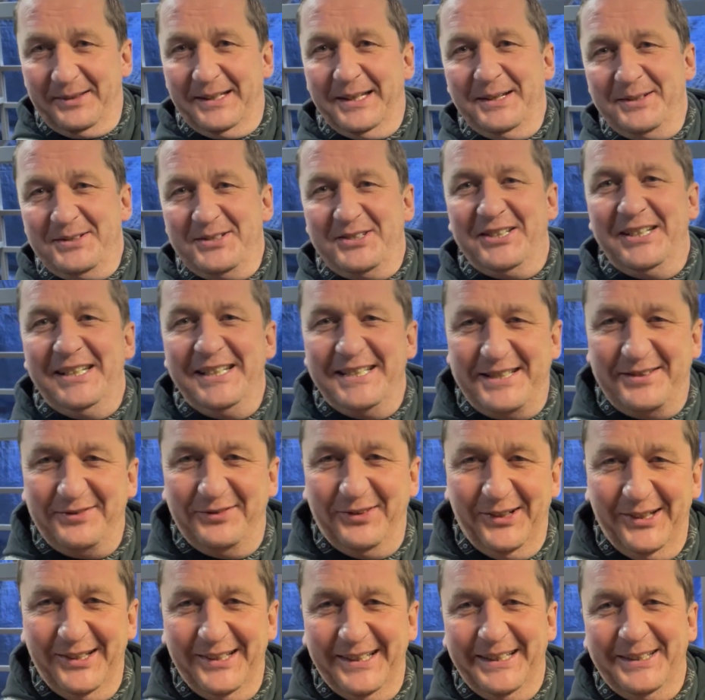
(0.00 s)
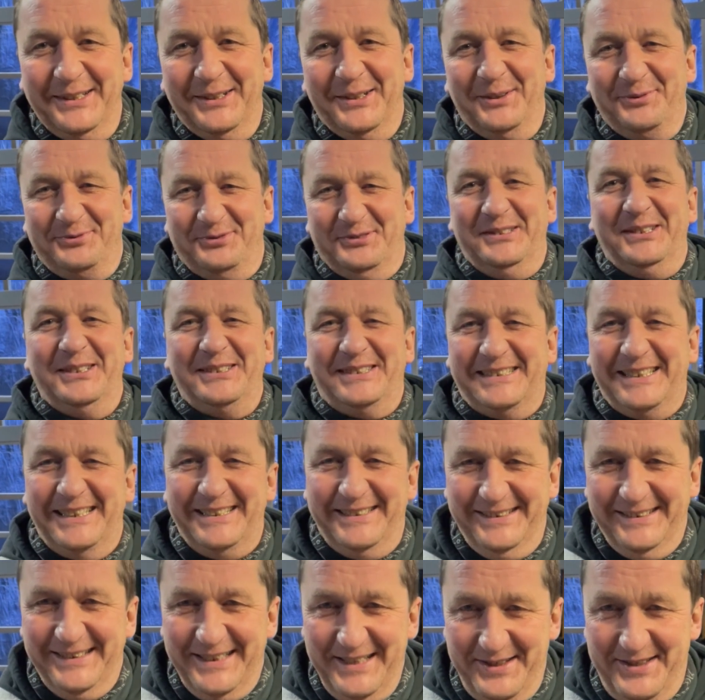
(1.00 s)
sheets falling off, you're
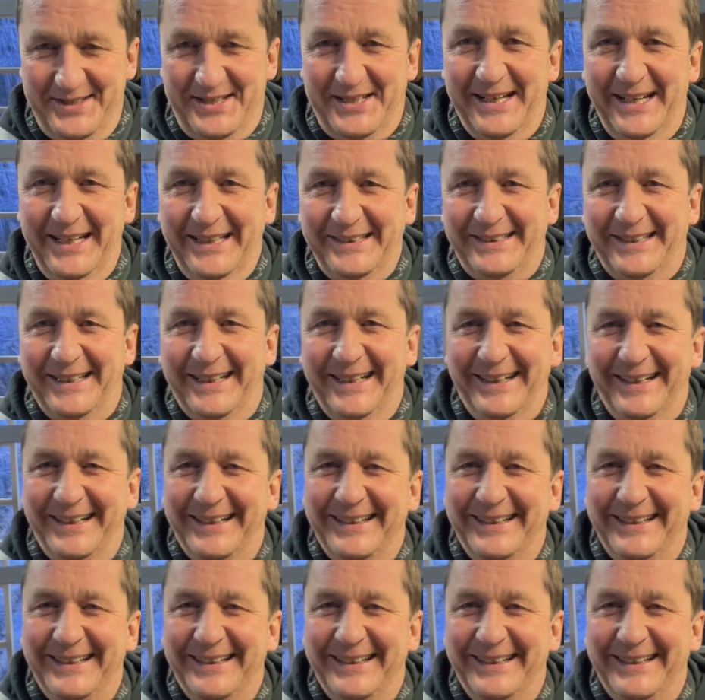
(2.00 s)
sitting inside there.